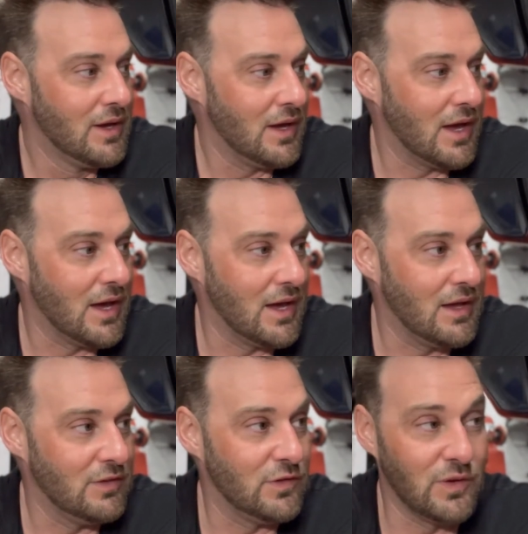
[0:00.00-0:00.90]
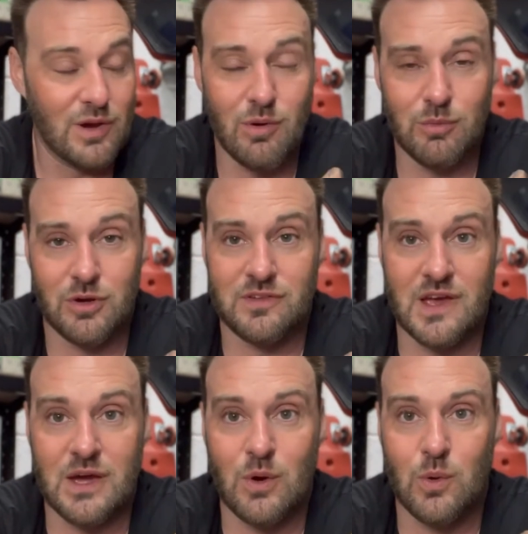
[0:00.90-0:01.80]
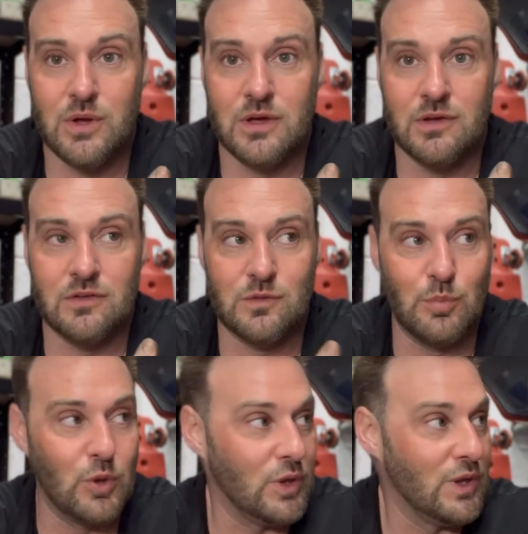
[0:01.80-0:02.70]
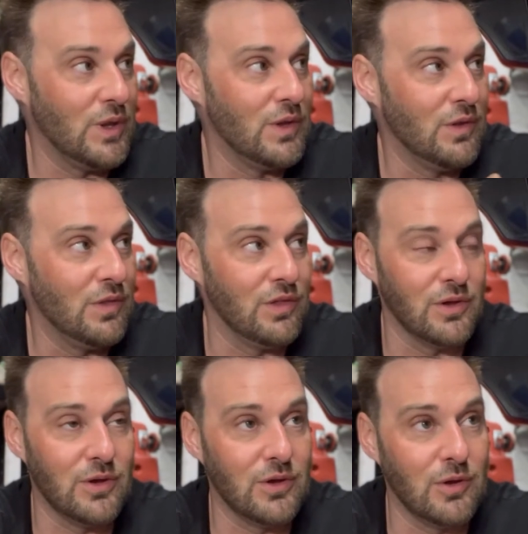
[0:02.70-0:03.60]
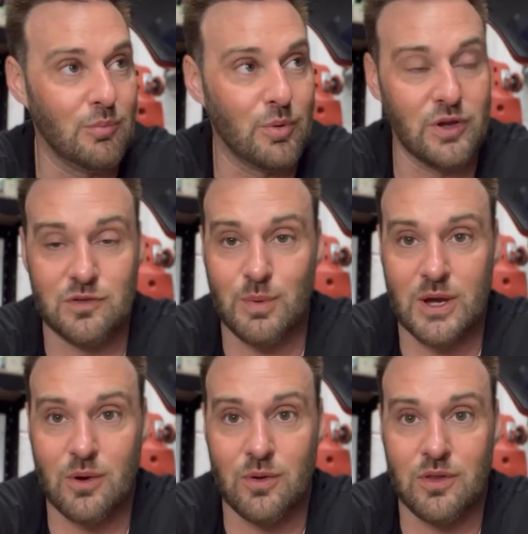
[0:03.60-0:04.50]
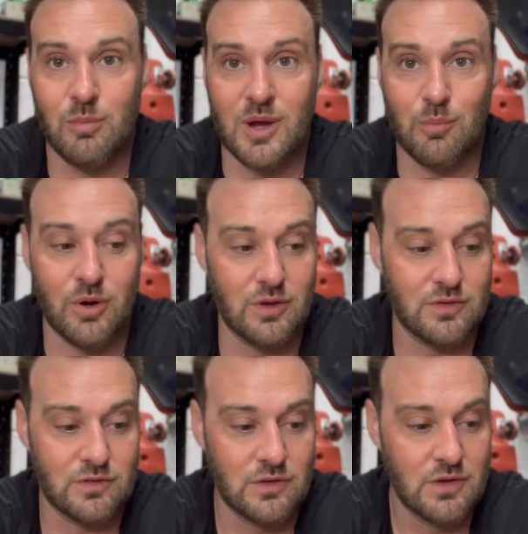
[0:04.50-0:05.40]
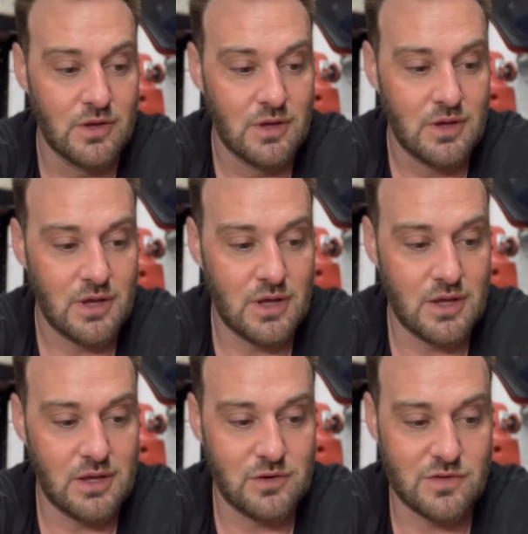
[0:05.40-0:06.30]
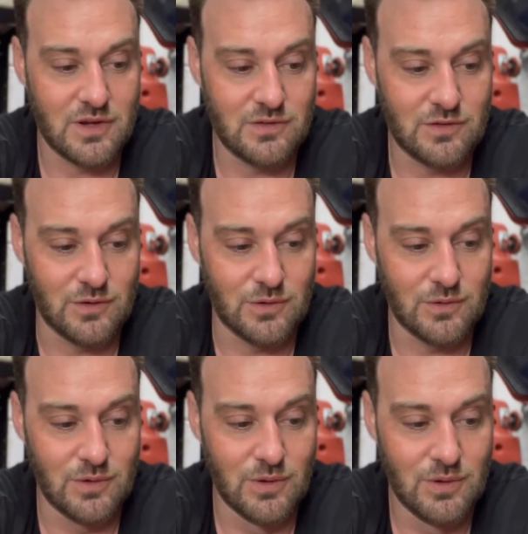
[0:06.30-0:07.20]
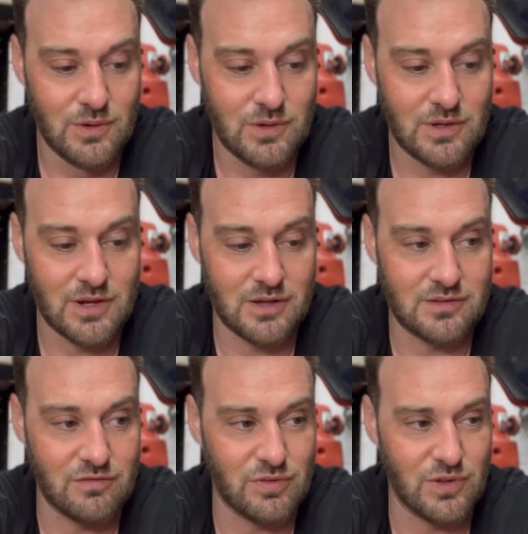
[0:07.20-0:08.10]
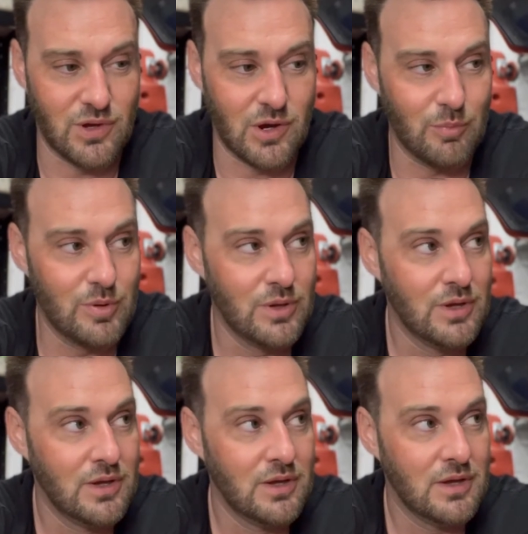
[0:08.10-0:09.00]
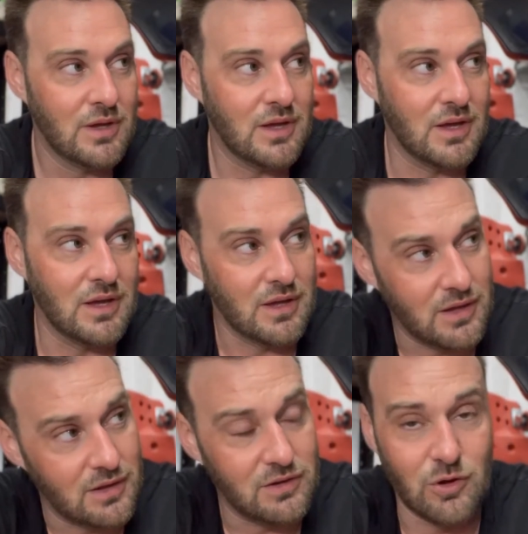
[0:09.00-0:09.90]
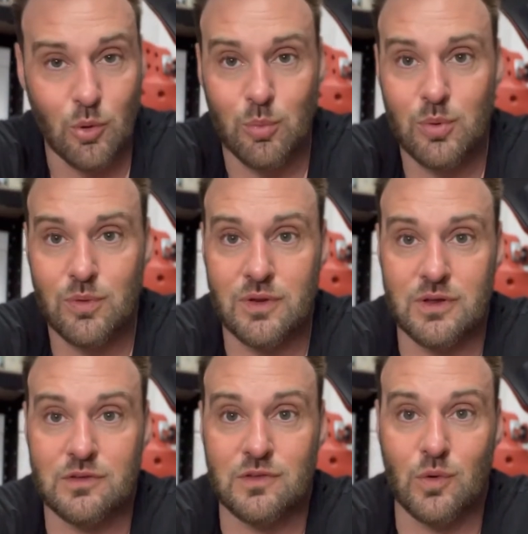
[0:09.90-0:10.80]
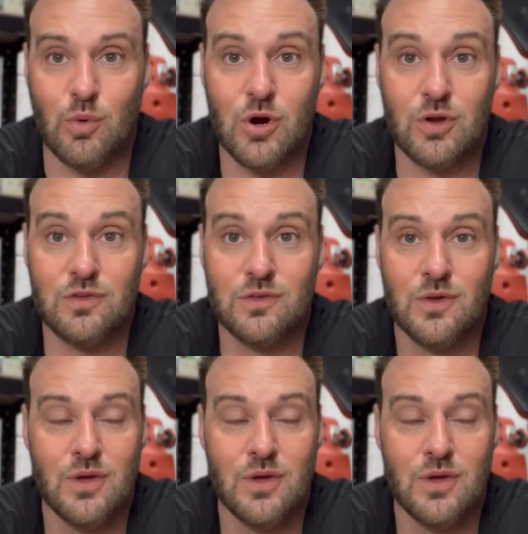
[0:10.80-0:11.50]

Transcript: And so now what I'm going to tackle is putting the brakes back on, the back brakes, and trying to connect everything up and hope that it still works.